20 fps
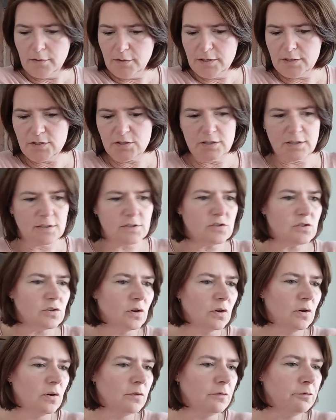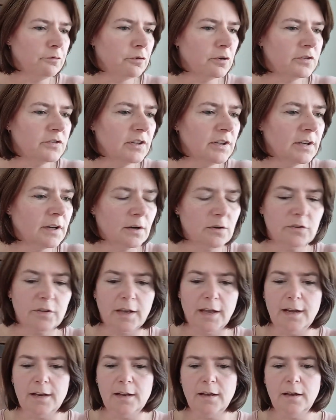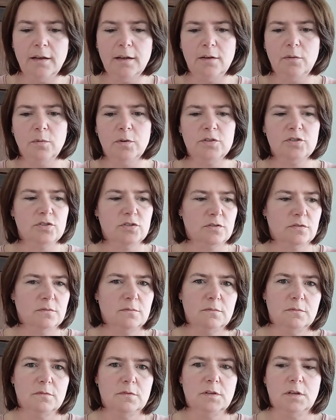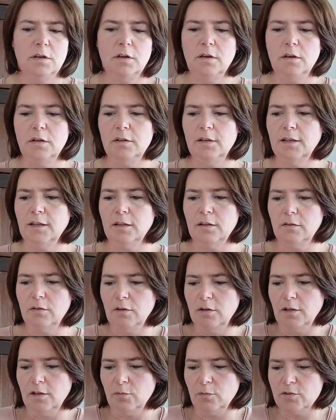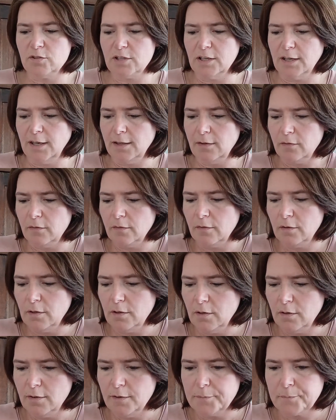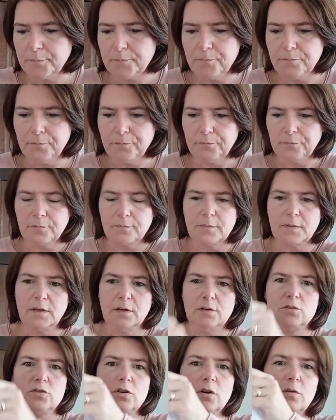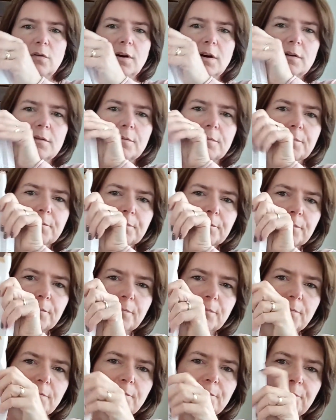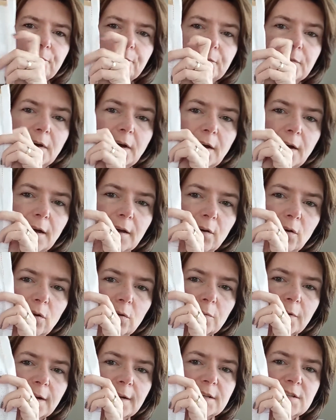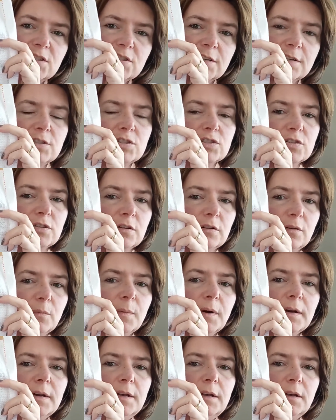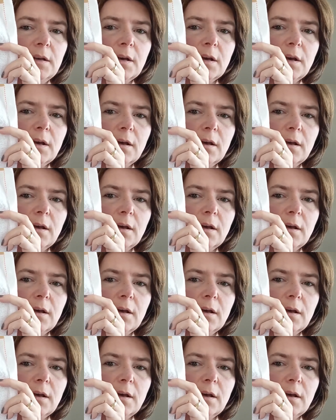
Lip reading: This is on 14 count Aida. It was a kit. So I already stitched the bunny.